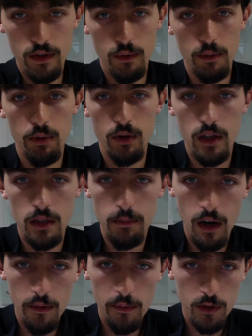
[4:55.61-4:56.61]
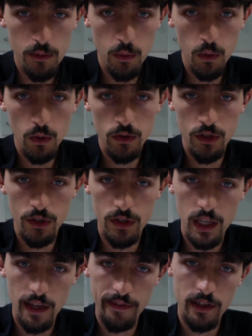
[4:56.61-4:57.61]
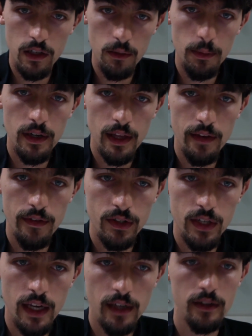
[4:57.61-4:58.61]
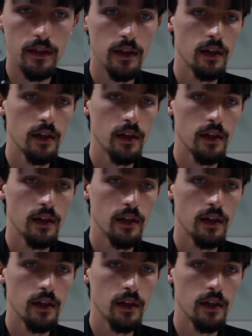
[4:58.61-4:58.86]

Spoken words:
that we put on the bottom of the spool just to give it a little bit of give and take.